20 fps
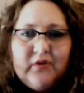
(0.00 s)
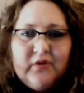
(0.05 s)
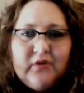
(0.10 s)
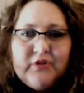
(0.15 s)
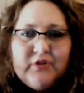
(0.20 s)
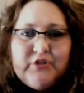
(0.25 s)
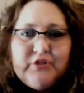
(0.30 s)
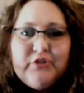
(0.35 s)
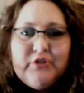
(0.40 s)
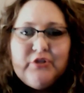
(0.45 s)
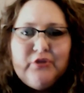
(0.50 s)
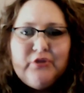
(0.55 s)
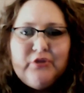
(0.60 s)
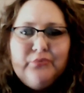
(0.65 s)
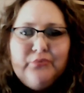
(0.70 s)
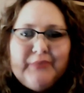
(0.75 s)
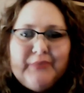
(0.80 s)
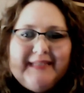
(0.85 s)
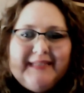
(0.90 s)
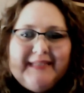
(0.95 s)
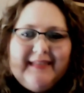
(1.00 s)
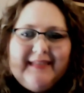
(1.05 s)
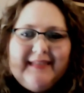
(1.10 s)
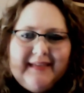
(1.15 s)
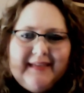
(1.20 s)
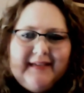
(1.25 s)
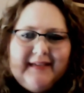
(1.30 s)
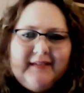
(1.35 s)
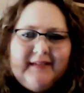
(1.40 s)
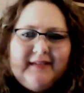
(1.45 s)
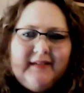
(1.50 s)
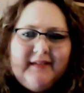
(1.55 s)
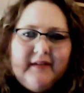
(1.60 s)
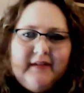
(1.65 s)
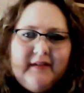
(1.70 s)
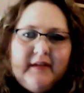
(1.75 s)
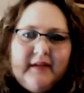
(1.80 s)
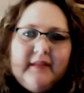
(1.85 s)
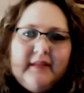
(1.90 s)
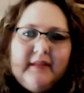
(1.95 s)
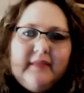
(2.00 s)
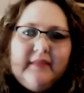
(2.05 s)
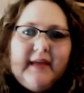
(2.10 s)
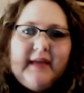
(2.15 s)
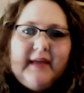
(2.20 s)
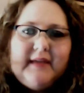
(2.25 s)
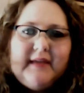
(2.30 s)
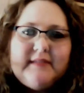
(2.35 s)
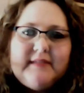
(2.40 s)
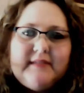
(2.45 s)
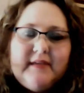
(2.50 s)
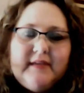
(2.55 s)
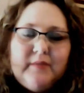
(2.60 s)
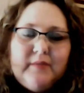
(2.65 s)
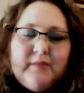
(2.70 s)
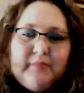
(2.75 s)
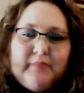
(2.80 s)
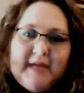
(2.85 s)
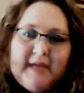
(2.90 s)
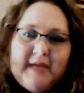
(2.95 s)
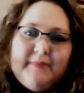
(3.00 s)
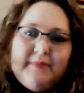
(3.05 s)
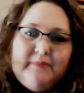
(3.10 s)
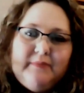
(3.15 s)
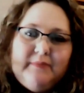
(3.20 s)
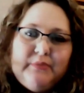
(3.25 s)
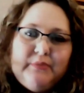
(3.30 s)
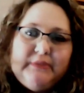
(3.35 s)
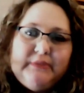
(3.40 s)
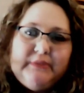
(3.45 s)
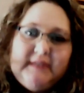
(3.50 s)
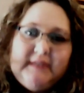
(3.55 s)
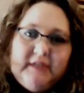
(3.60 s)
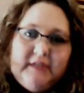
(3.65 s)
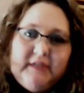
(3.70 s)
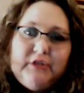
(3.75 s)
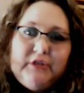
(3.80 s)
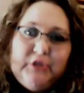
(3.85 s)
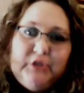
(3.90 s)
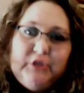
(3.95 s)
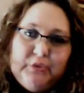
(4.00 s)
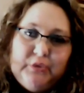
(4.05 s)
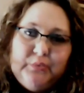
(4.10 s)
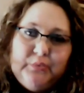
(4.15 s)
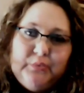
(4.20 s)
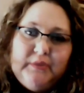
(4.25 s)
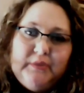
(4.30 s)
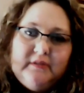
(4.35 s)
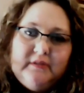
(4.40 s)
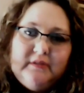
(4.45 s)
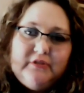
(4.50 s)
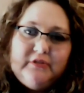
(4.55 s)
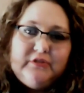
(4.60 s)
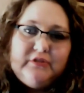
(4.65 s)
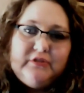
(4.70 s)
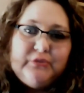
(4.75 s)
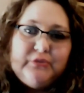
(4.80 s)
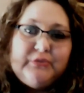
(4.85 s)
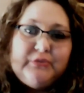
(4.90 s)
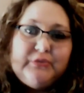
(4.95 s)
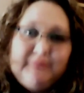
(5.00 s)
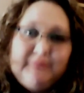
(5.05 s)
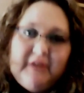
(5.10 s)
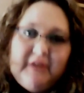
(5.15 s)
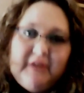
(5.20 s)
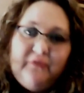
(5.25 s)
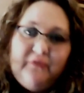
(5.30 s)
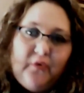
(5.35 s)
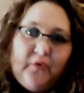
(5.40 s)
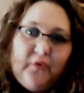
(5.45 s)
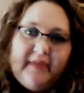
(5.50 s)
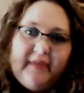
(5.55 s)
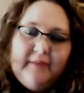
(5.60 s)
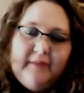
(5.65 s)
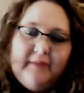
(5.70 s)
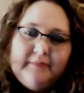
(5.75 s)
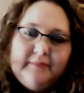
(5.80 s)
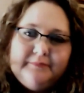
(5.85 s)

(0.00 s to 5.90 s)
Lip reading: do you really think that black people need you to speak for them?